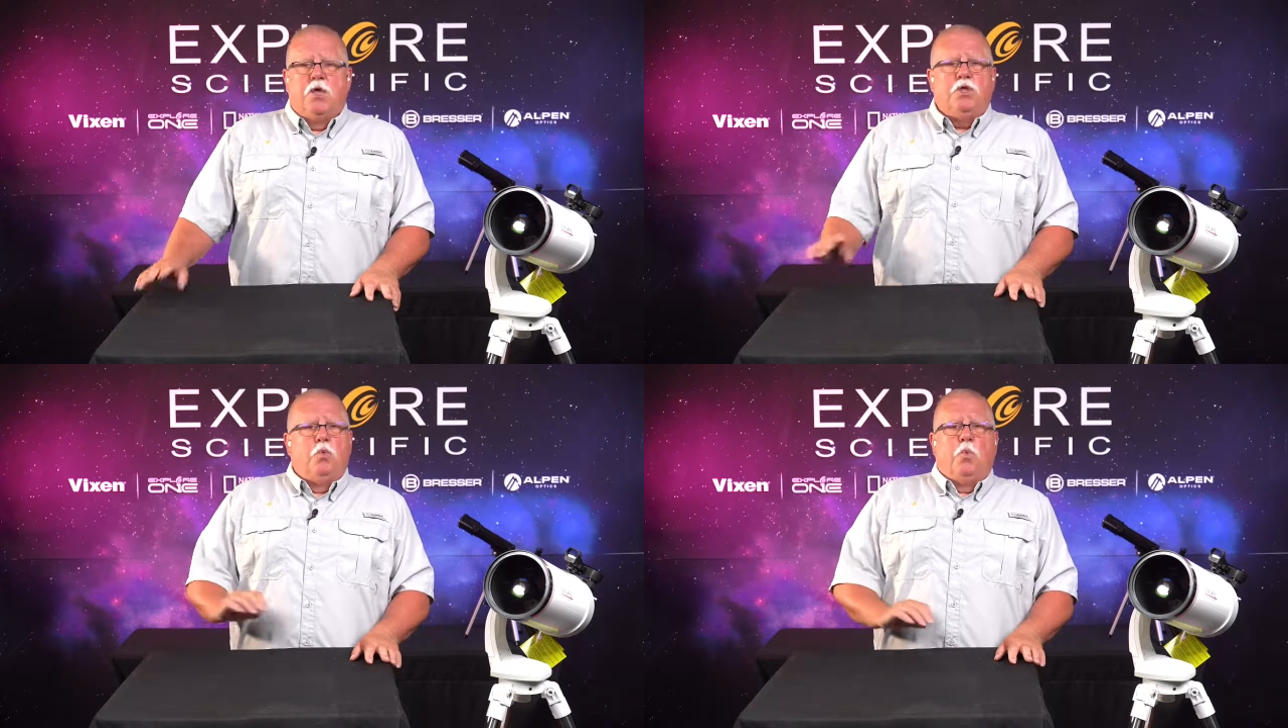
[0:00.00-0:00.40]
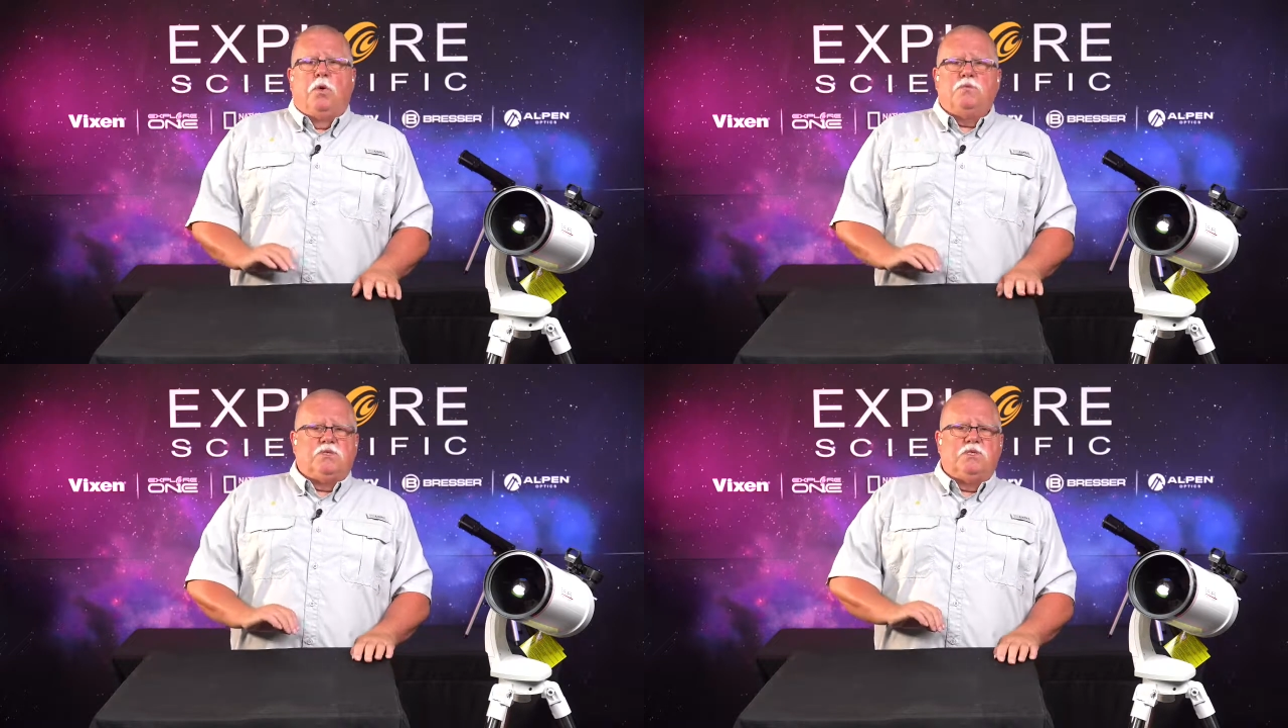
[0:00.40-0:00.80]
You
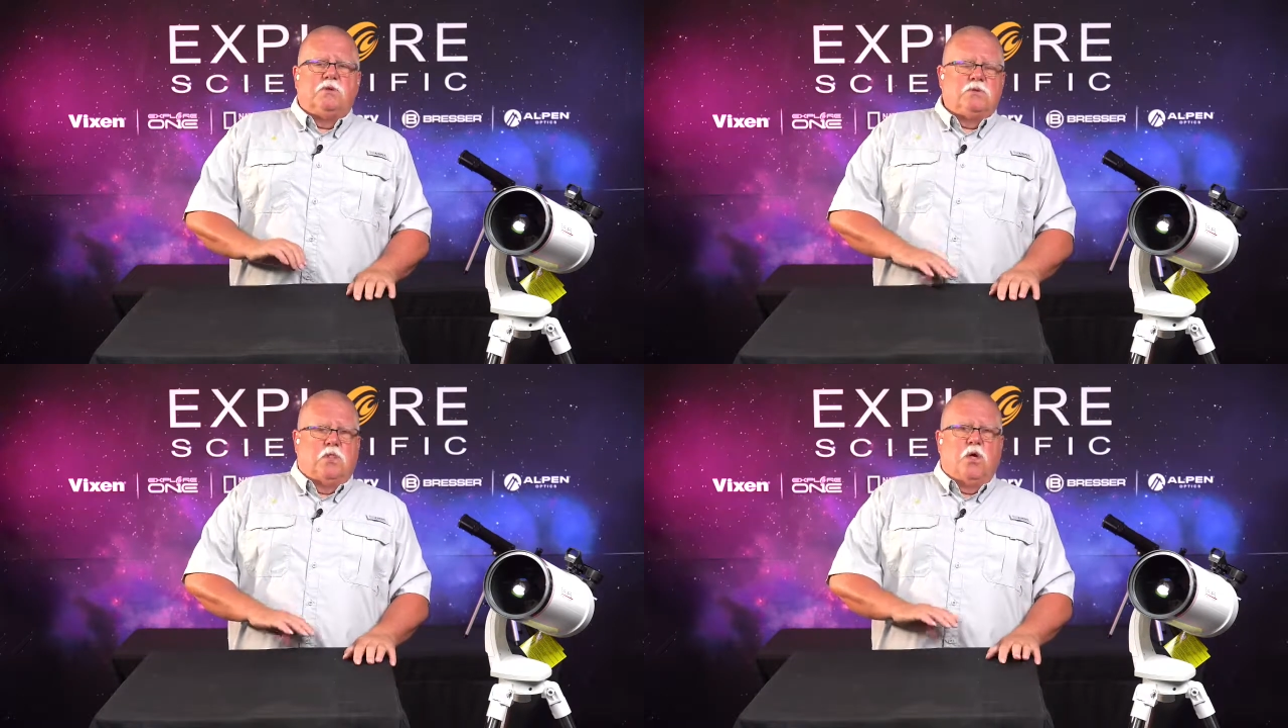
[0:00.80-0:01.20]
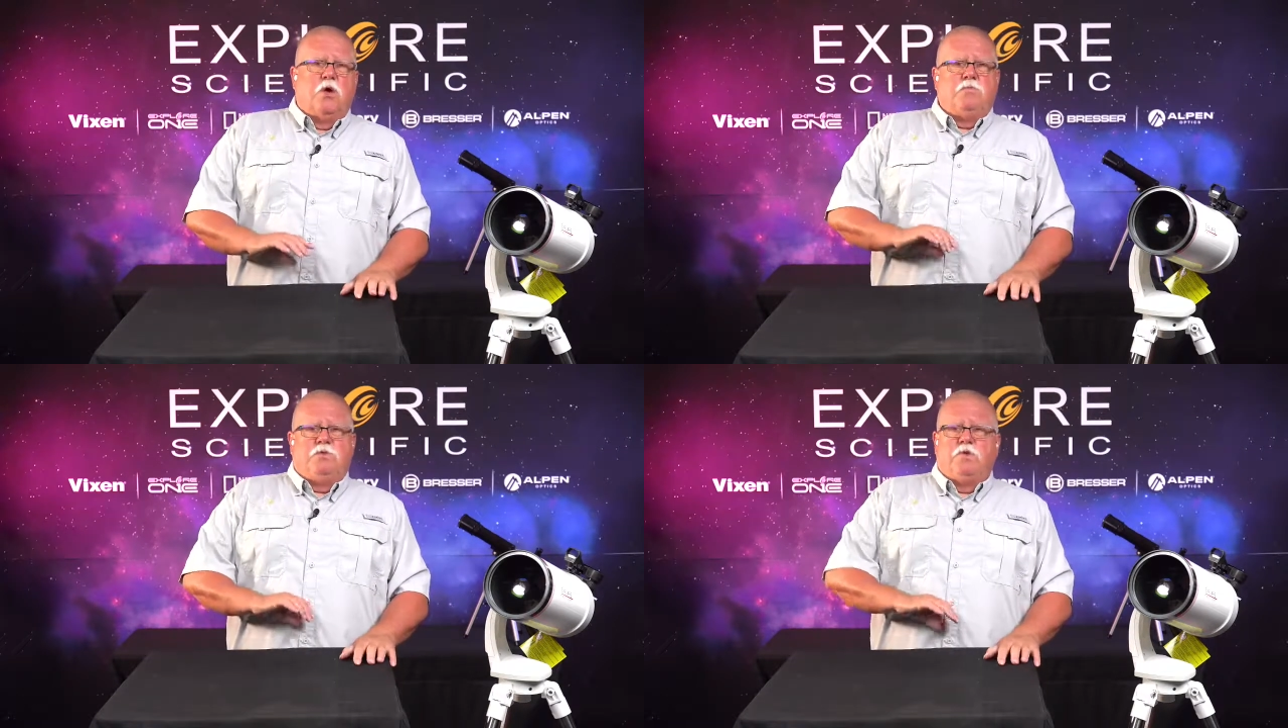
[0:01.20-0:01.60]
won't see those
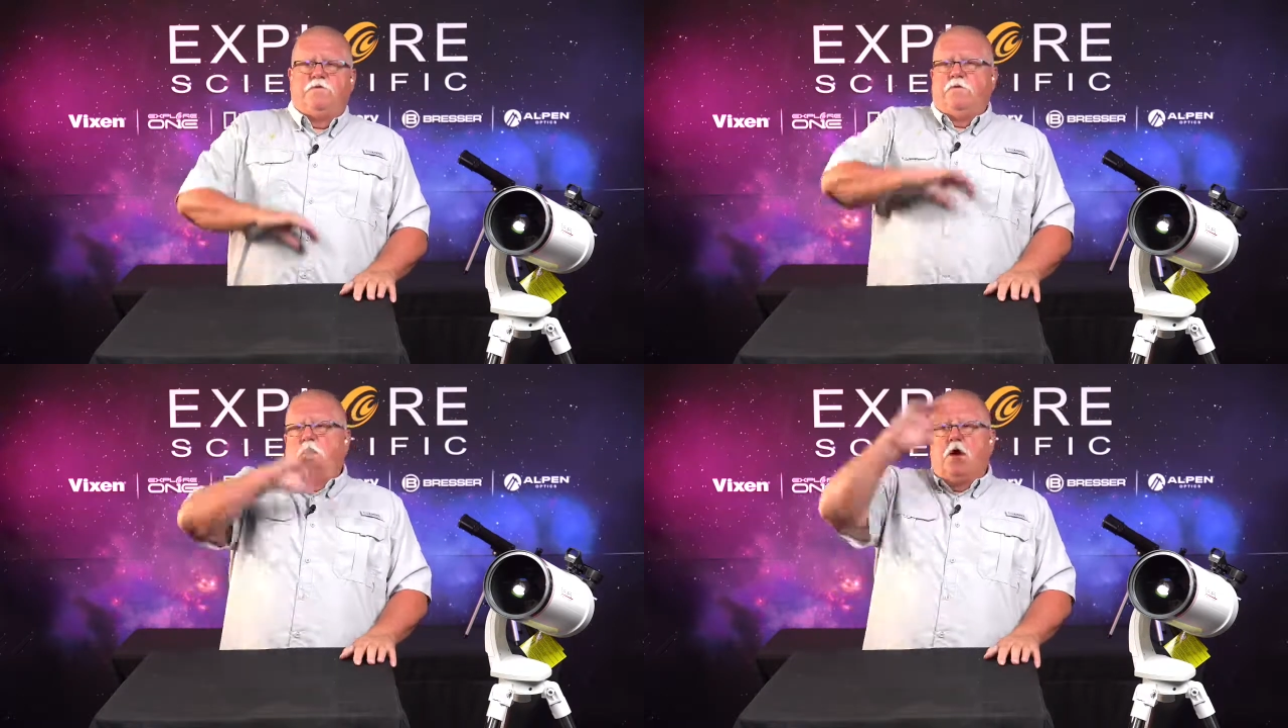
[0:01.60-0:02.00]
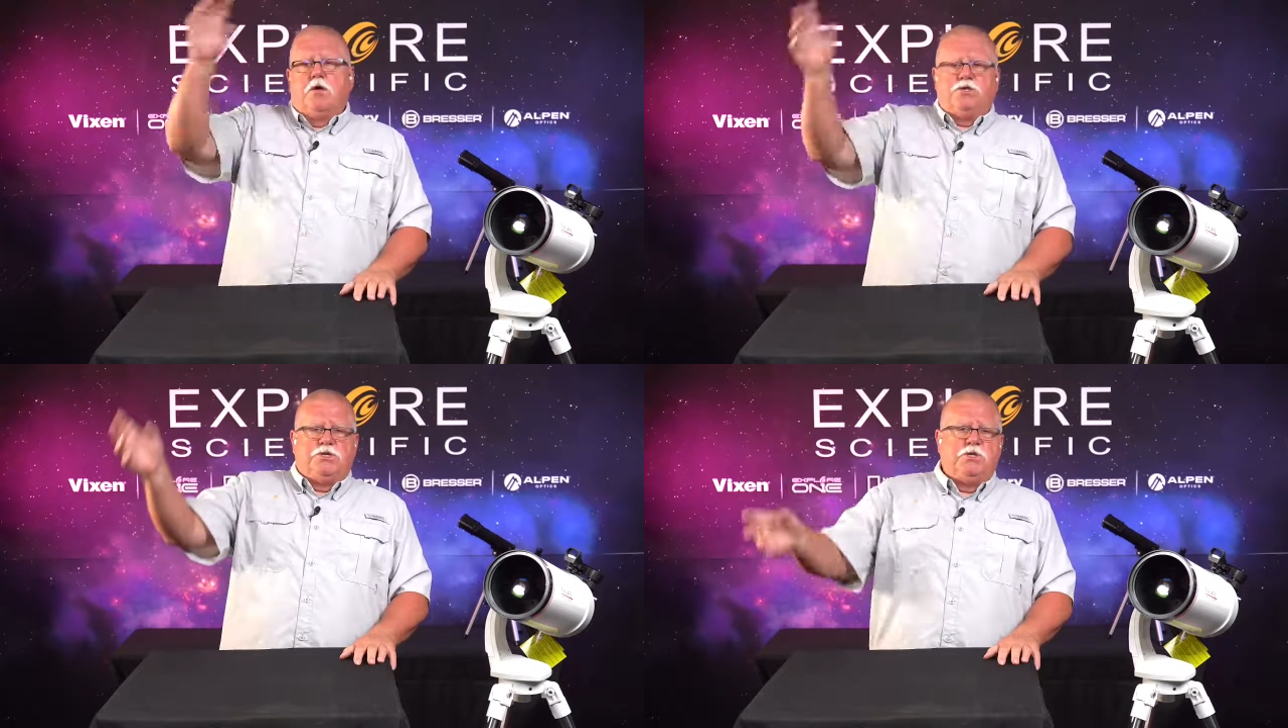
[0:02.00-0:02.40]
long, beautiful
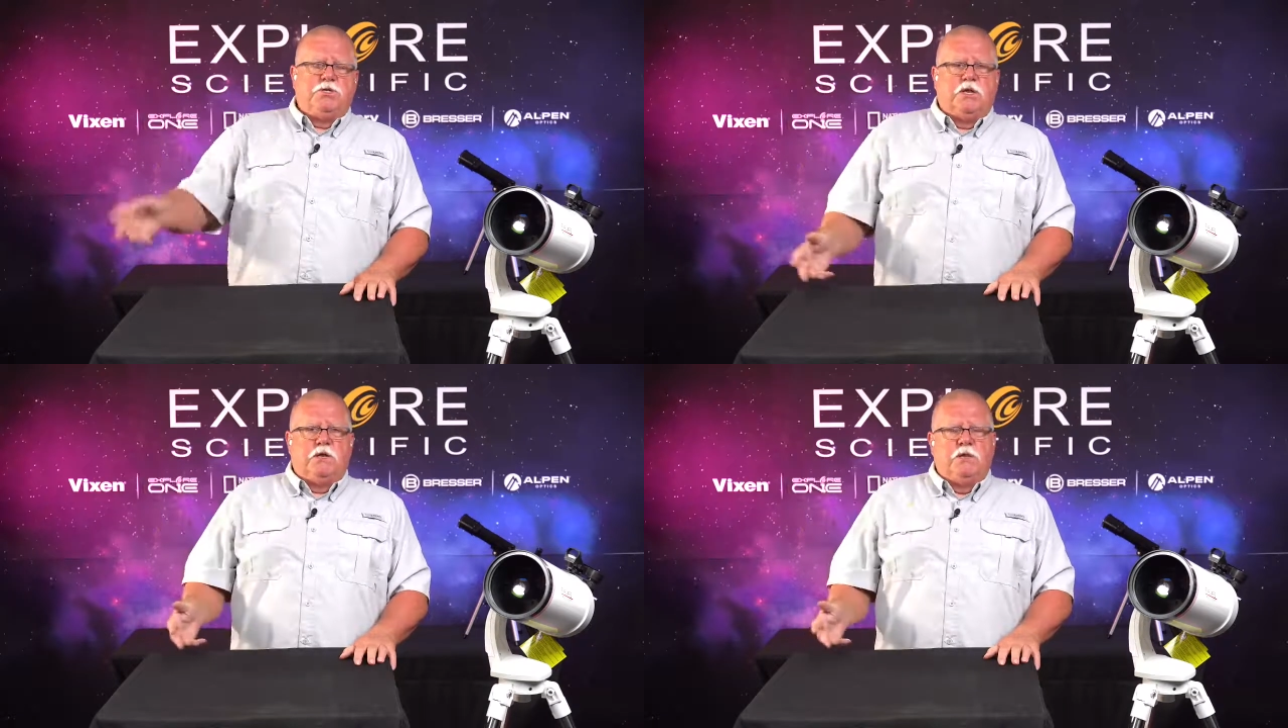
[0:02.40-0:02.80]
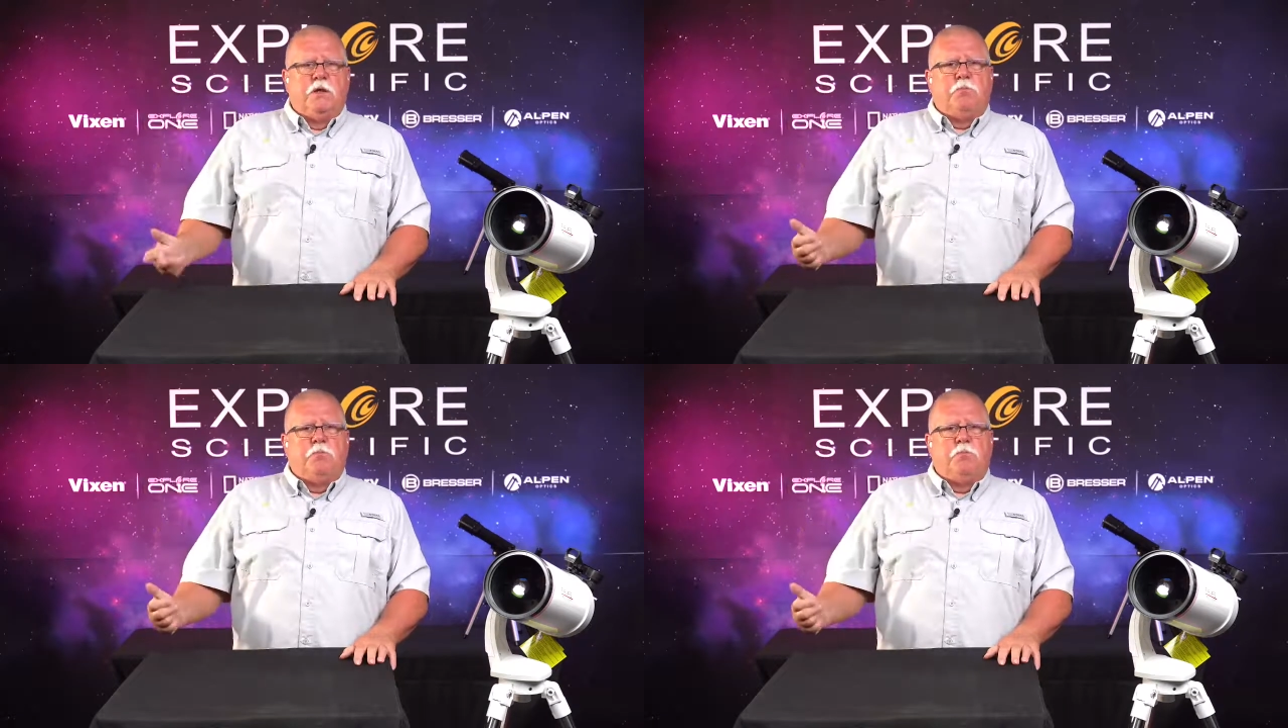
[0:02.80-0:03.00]
arches and